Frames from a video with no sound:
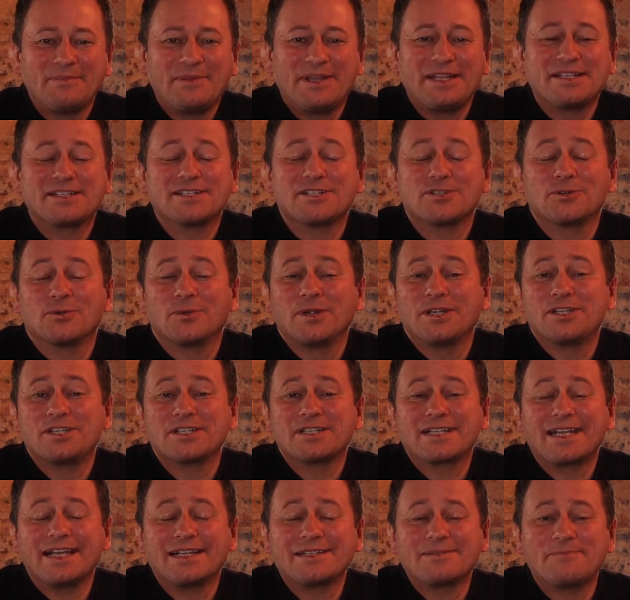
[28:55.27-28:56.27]
His story
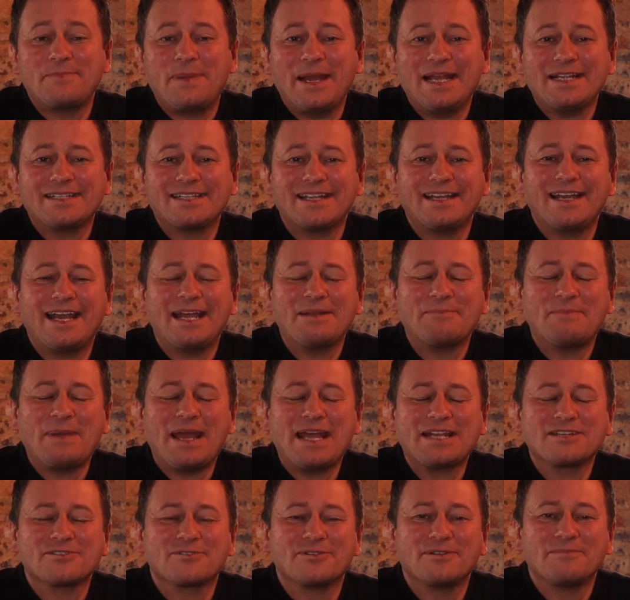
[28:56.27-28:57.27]
just gets better and
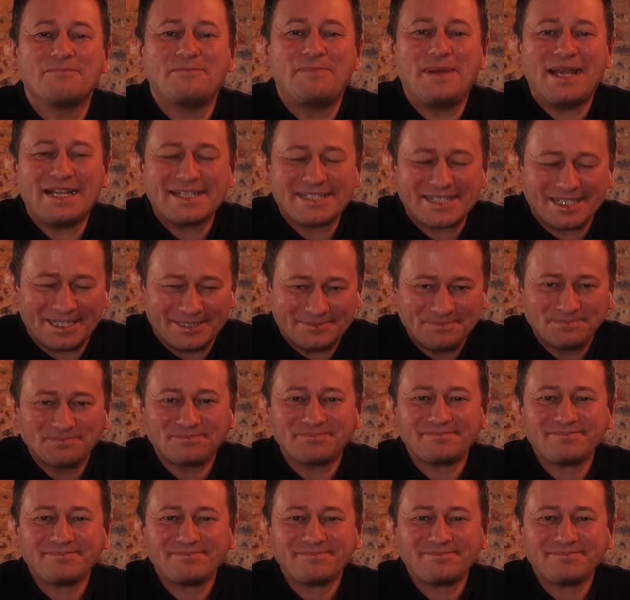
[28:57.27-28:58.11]
better and better,